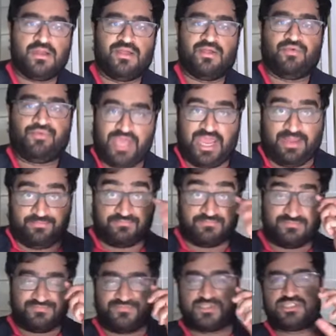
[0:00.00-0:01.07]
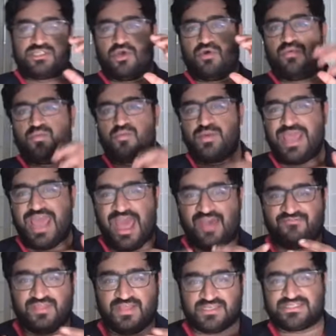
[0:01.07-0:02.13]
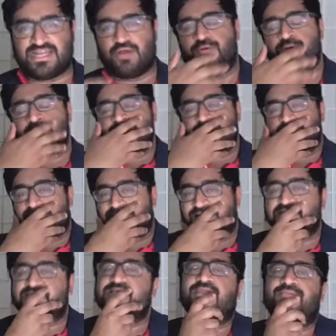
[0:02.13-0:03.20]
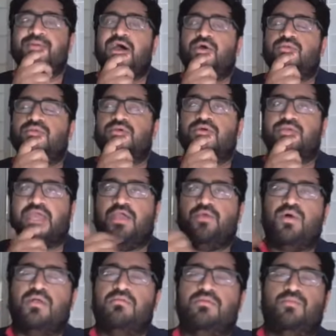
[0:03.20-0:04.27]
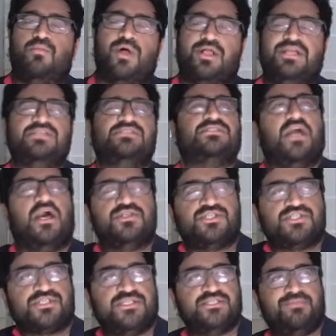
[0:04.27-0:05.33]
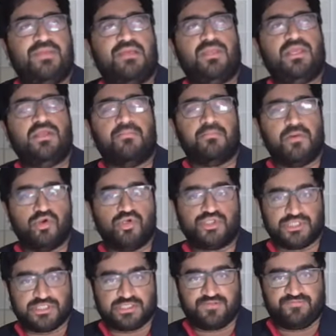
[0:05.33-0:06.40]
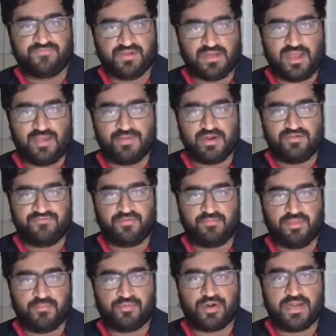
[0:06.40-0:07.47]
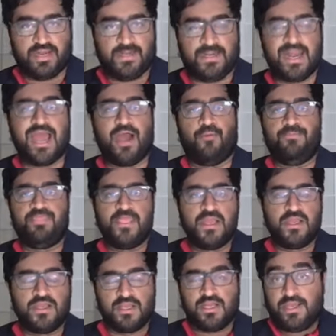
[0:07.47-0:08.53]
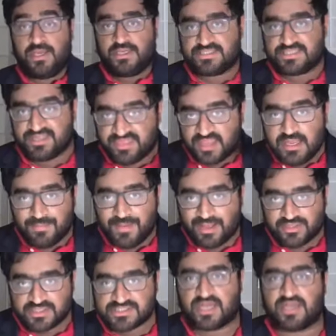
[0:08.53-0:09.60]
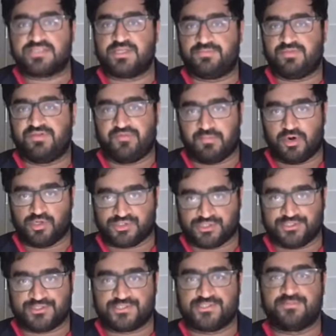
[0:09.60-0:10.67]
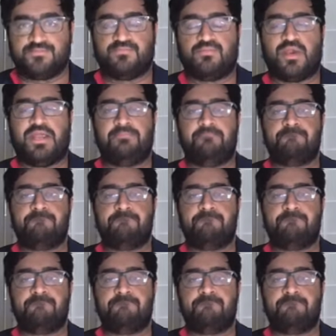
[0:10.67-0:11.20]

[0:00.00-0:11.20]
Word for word: Okay, so we have this. Now, let's think about, okay, well, well, is consciousness maybe an emergent phenomena from the brain? Now, to think about this concept of emergence, right,